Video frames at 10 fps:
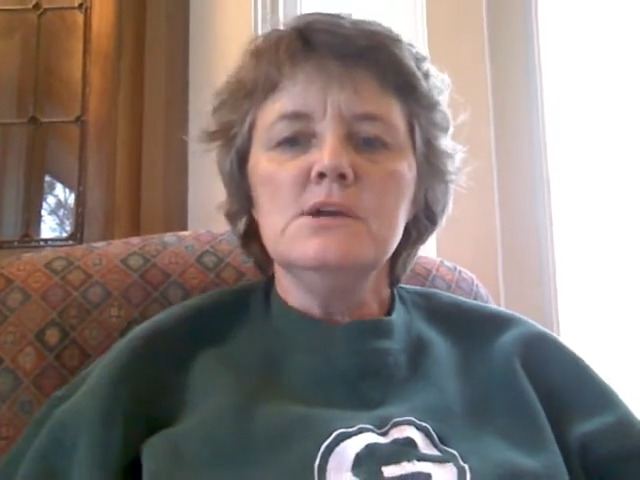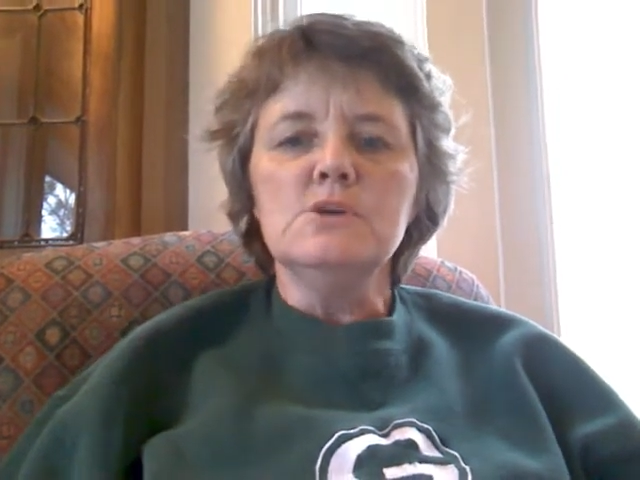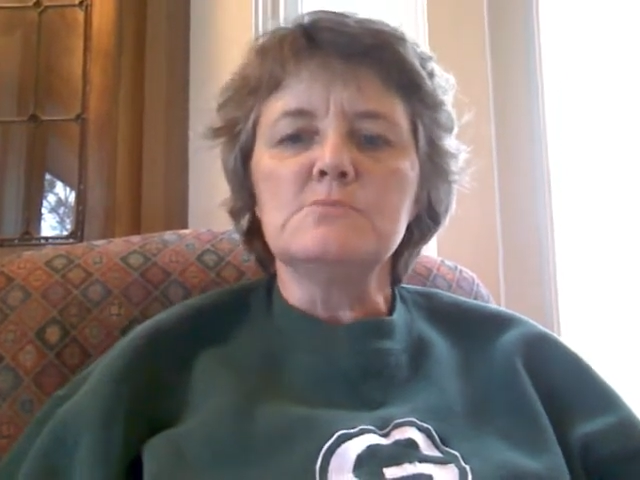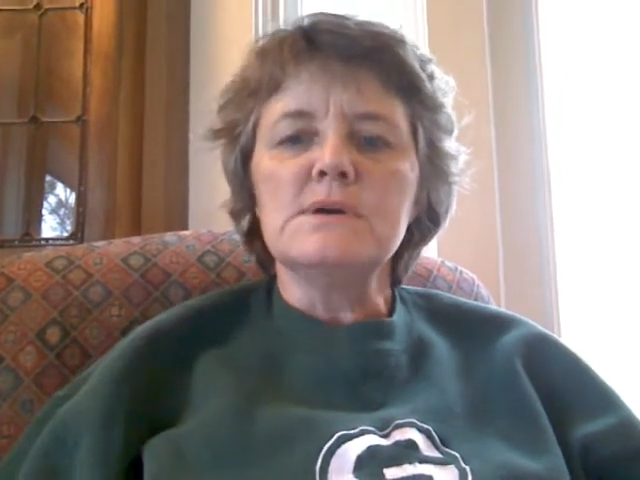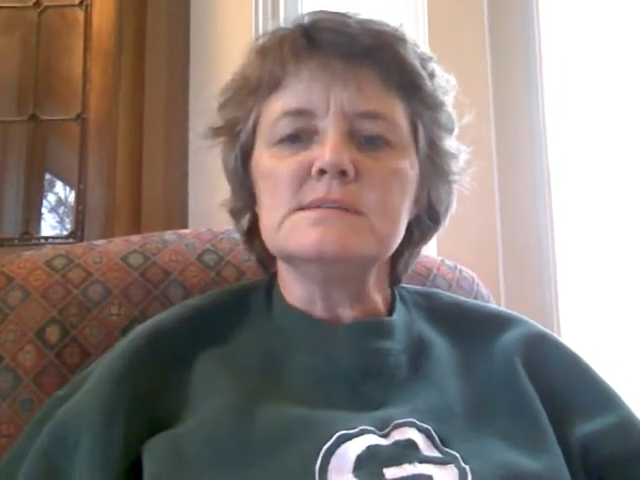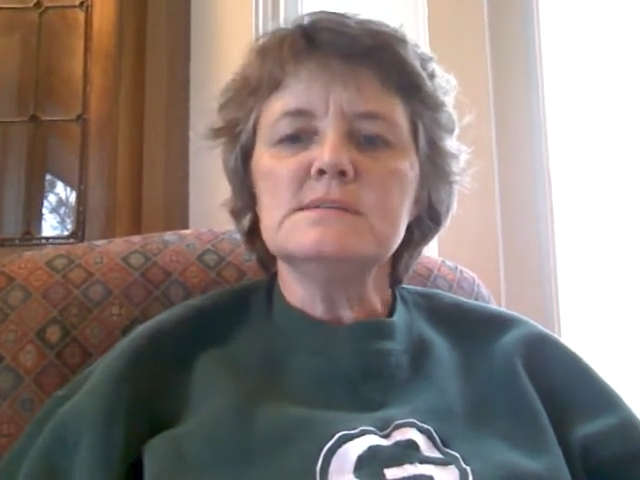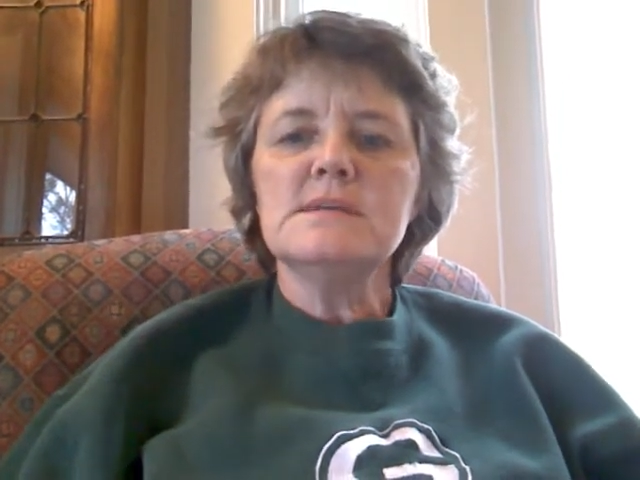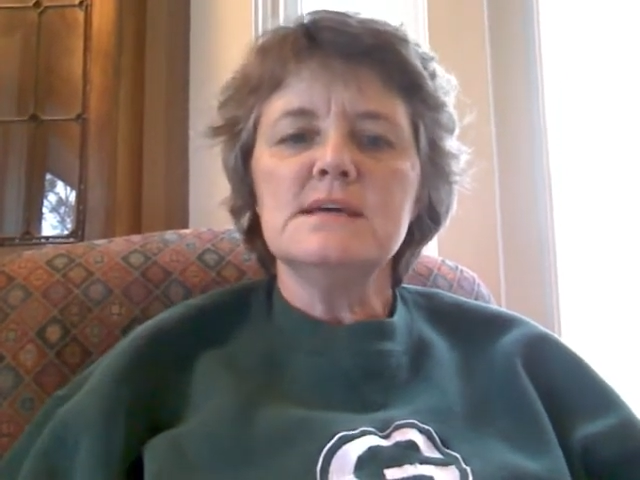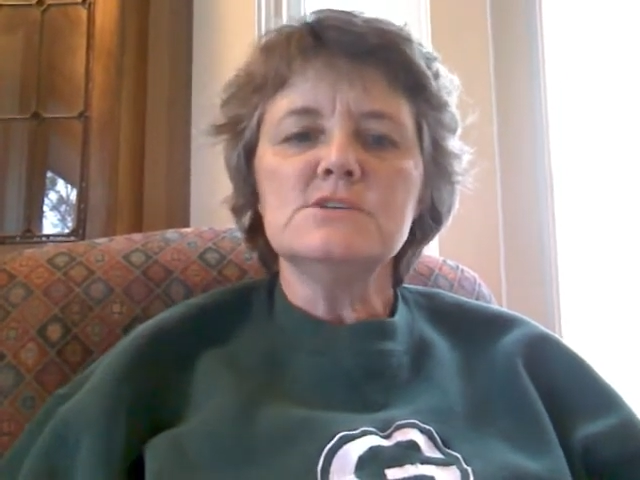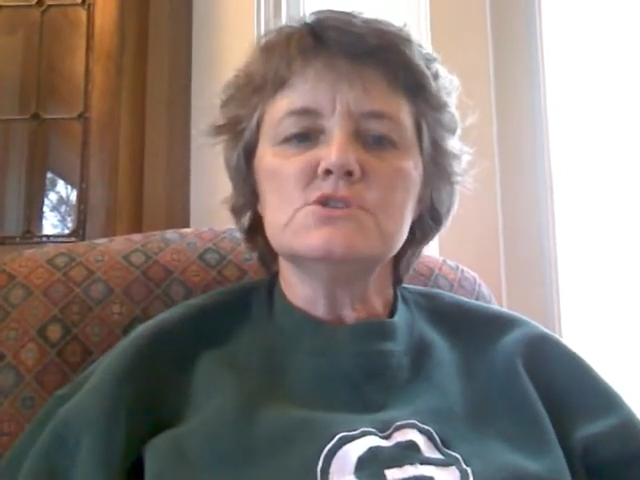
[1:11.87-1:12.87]
Your
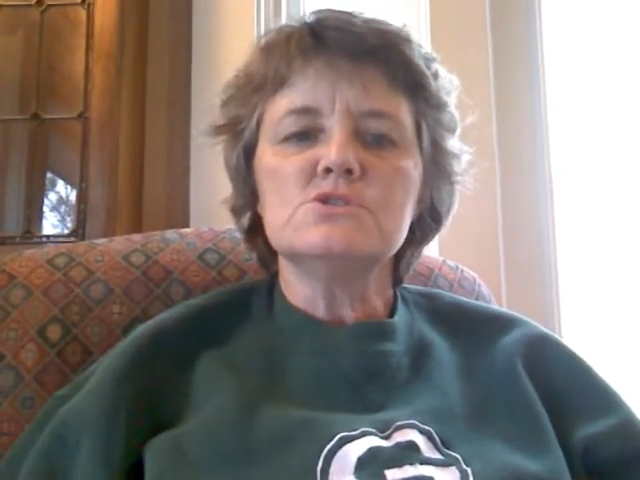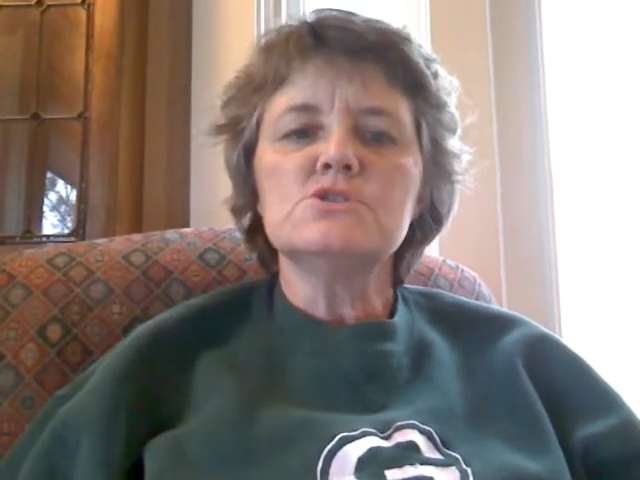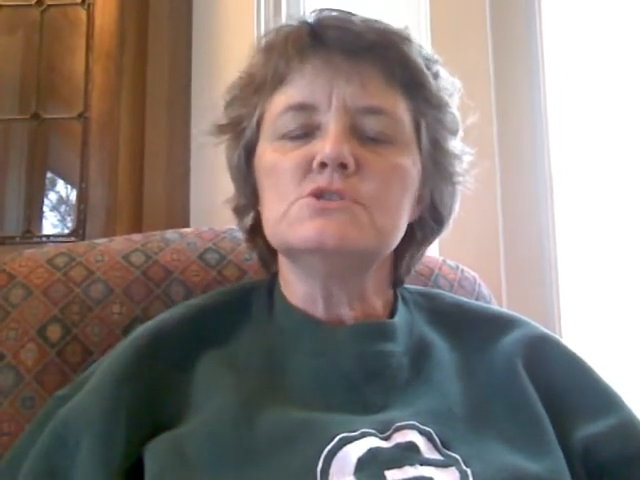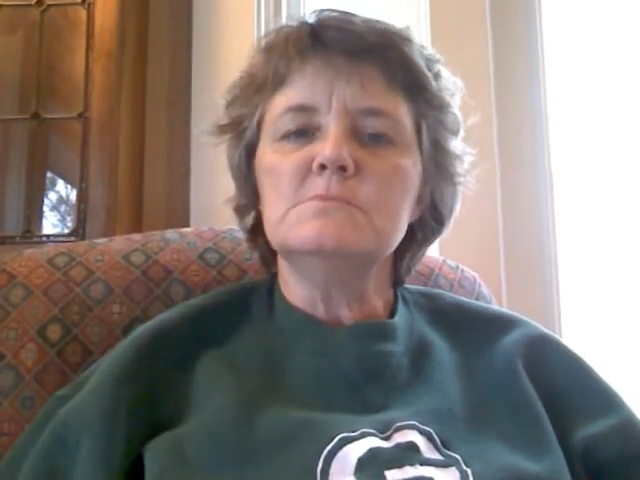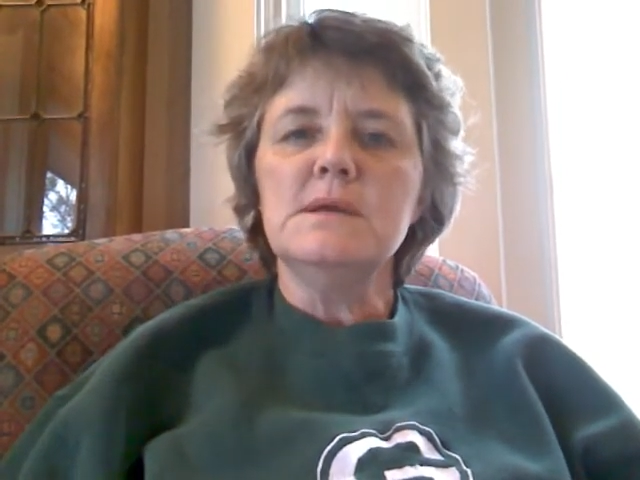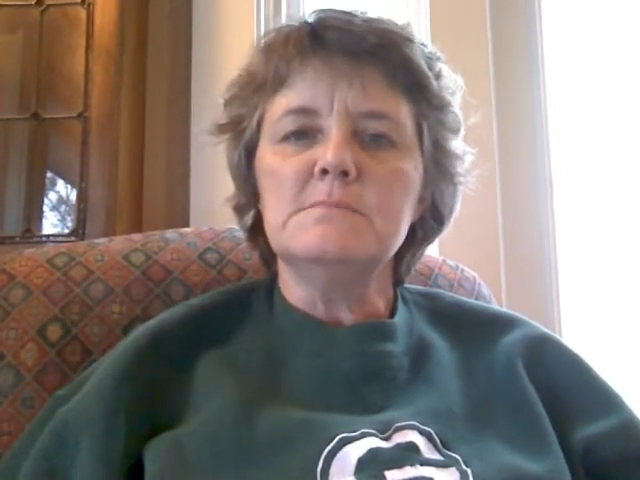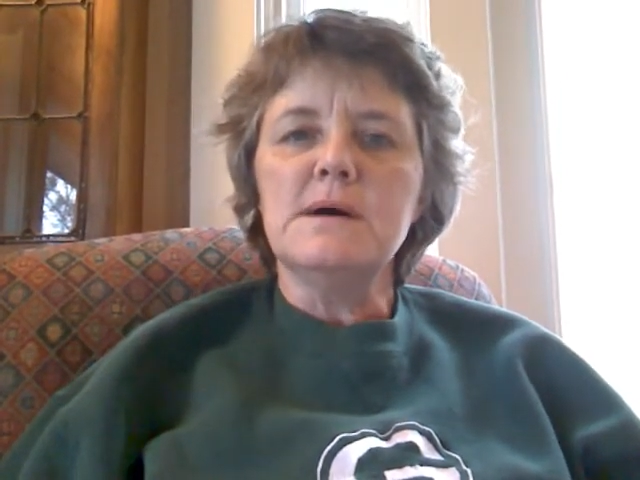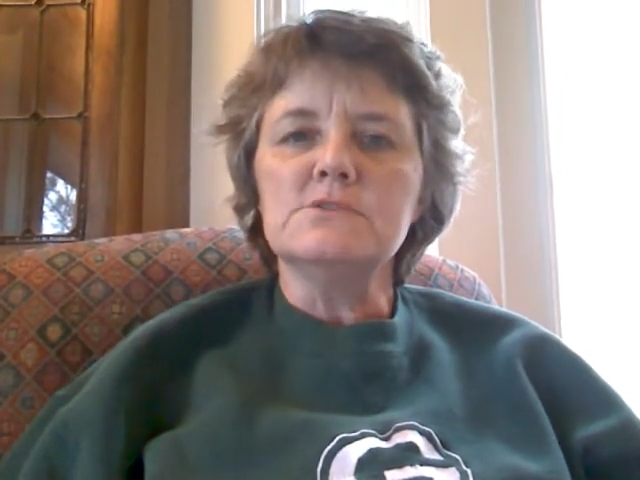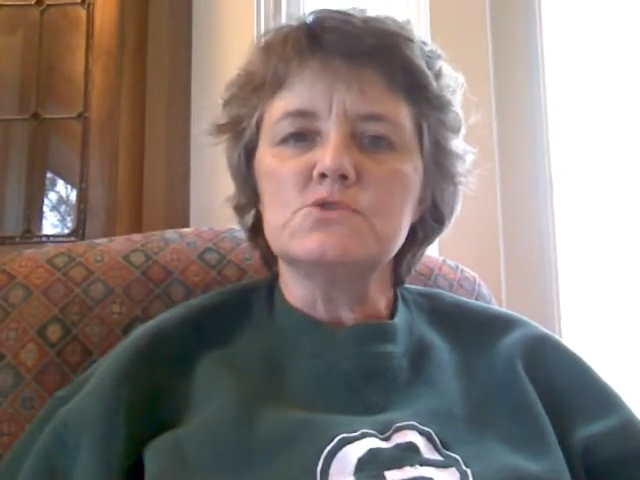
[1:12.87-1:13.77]
presentation should be about